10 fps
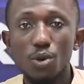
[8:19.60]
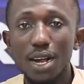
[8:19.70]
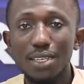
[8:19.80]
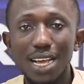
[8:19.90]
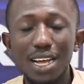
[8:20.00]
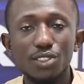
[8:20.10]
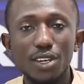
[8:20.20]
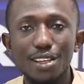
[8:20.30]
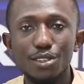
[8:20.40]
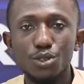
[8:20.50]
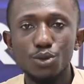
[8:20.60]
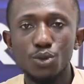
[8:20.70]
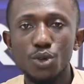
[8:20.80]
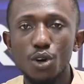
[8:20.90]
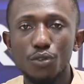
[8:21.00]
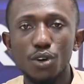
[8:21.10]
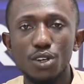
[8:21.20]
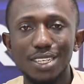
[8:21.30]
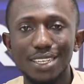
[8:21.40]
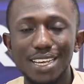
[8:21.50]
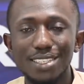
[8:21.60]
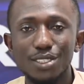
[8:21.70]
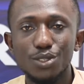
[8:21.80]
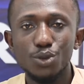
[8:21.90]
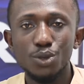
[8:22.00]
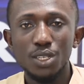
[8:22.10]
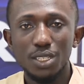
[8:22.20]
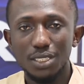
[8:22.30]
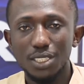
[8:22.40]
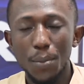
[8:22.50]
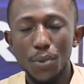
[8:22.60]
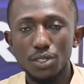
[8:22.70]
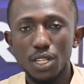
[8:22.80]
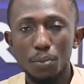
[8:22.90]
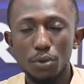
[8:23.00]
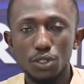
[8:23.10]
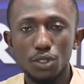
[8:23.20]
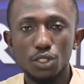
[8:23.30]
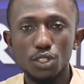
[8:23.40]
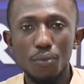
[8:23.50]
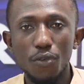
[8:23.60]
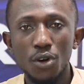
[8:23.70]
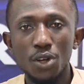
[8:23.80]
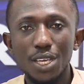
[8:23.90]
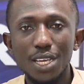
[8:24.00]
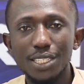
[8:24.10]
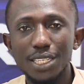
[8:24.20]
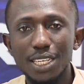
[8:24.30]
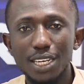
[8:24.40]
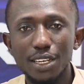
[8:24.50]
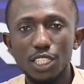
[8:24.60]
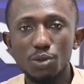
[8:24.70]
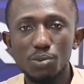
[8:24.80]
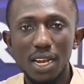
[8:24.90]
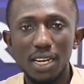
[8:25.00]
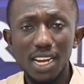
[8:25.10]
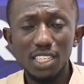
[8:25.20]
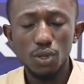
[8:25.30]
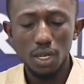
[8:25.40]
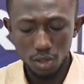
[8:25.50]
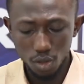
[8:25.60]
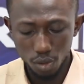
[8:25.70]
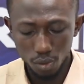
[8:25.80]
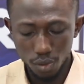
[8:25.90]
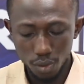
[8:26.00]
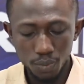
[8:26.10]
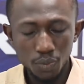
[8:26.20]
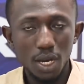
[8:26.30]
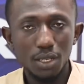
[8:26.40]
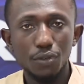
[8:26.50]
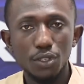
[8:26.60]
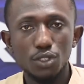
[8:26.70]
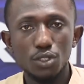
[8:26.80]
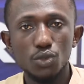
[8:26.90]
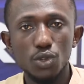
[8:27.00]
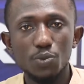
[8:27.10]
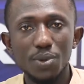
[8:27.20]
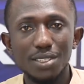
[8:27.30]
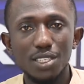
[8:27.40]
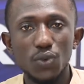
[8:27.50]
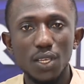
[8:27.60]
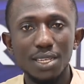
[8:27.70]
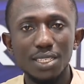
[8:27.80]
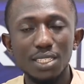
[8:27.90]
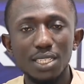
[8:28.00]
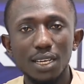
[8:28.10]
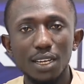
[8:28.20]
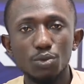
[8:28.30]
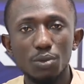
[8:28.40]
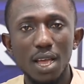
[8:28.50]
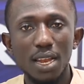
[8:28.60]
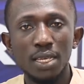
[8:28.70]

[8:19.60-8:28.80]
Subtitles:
Moura, they are trying to, of course, get into the Champions League position, the top 4 in the English Premier League. Let's quickly talk you through the fixtures to expect this weekend in the English Premier